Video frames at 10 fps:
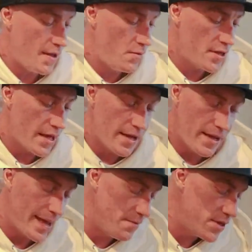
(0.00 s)
It
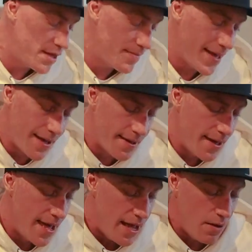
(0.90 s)

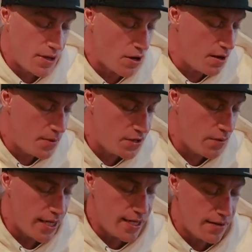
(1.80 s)
was hard
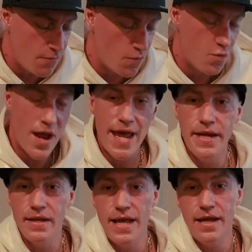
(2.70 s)
between
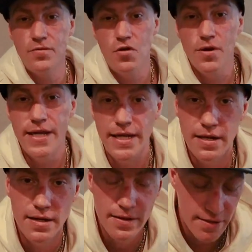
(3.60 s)
red and green